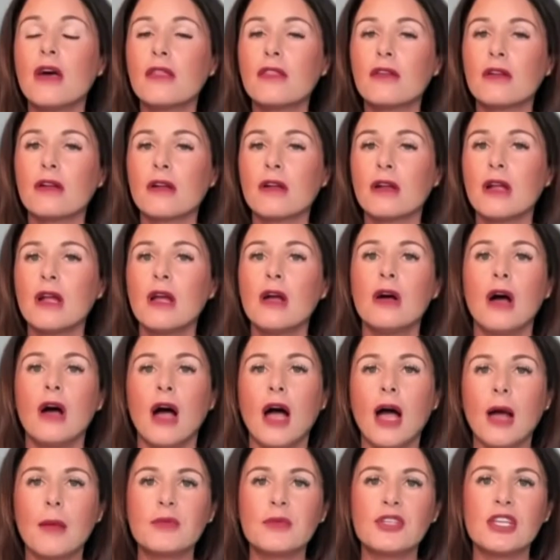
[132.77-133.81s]
Another
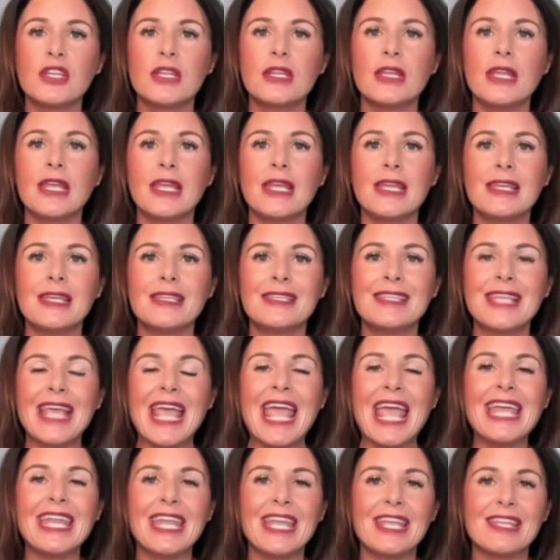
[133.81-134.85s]
option is
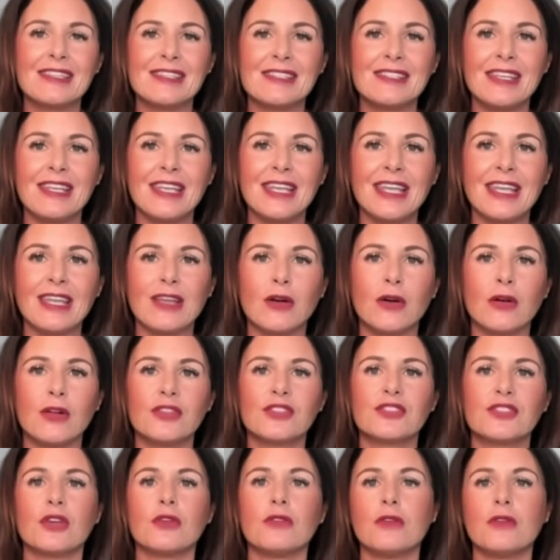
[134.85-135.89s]
NAC,
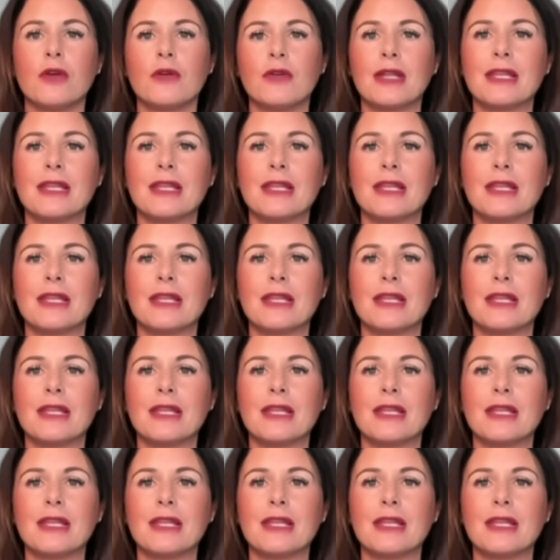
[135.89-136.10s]
also